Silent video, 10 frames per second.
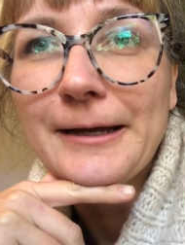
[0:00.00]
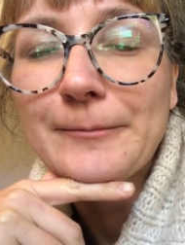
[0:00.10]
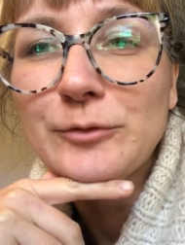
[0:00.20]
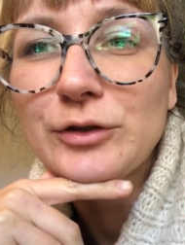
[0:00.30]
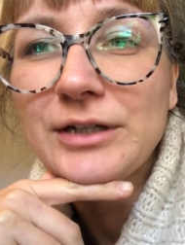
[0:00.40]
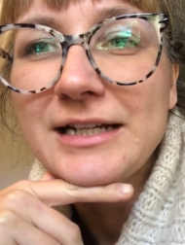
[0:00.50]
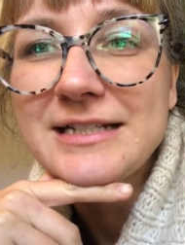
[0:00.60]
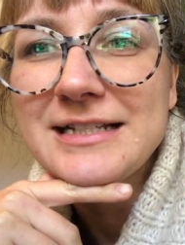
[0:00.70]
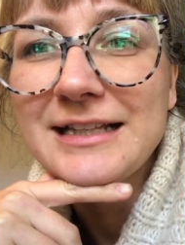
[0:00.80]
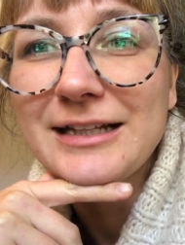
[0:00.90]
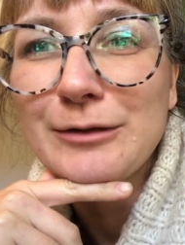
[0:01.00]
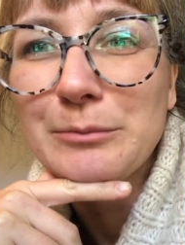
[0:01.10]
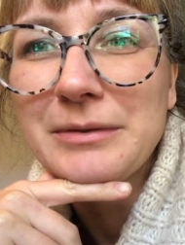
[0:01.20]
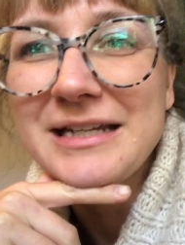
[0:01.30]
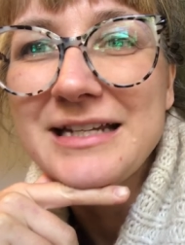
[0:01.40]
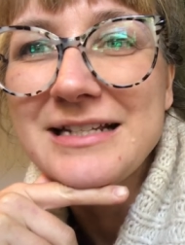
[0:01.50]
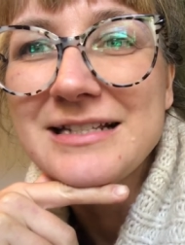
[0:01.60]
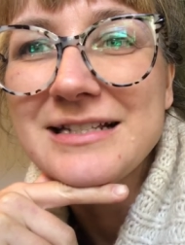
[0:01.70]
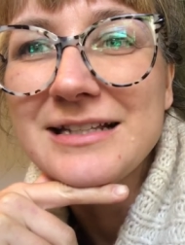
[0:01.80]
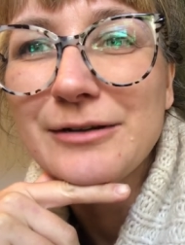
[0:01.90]
Crazy Little
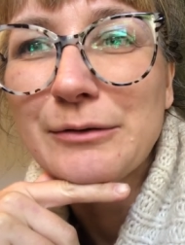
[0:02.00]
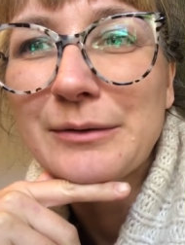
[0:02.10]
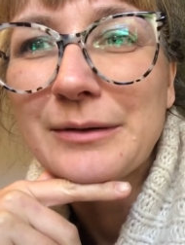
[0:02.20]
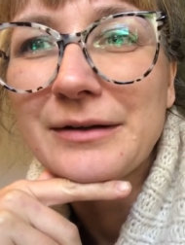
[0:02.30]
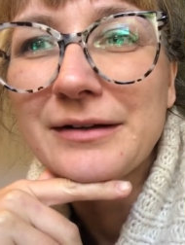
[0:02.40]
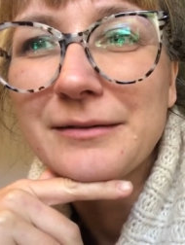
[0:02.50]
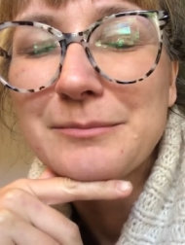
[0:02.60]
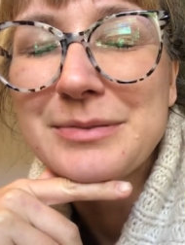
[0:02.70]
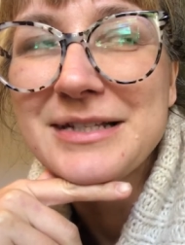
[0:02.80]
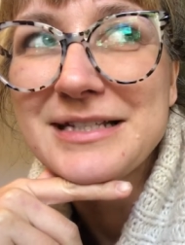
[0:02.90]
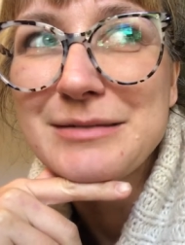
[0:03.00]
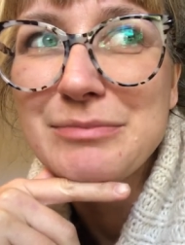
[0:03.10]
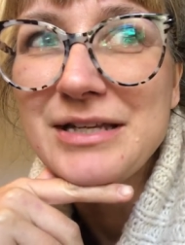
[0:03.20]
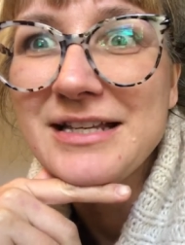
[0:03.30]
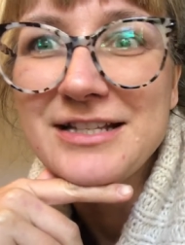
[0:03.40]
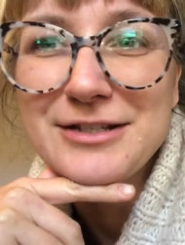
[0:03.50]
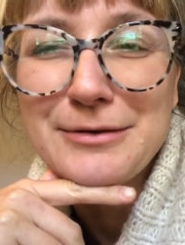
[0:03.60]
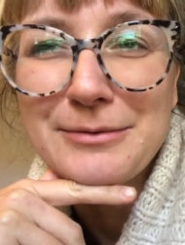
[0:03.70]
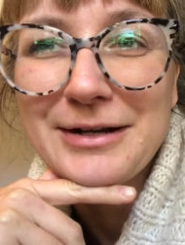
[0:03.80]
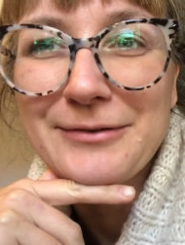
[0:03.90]
Bees, or Busy Bees, or
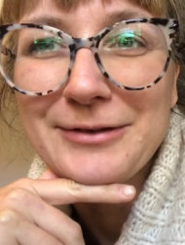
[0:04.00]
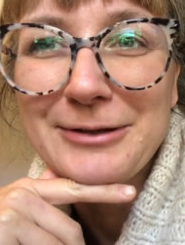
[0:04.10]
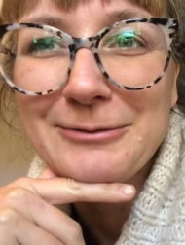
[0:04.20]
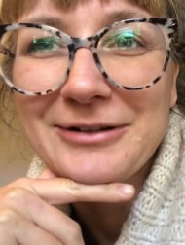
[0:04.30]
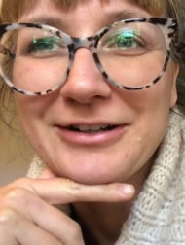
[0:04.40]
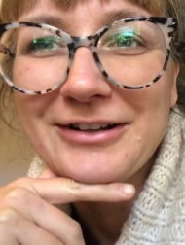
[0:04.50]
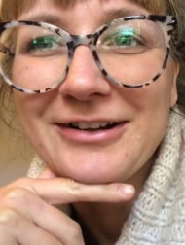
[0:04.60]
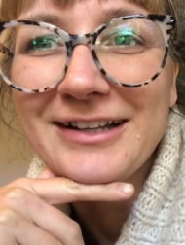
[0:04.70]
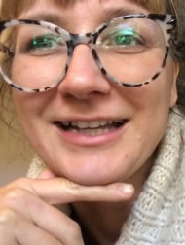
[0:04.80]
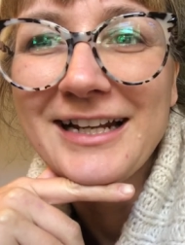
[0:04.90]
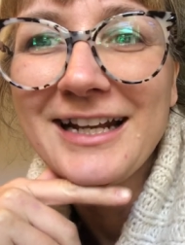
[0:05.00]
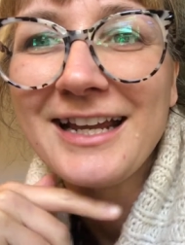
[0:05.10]
whatever you want to call it,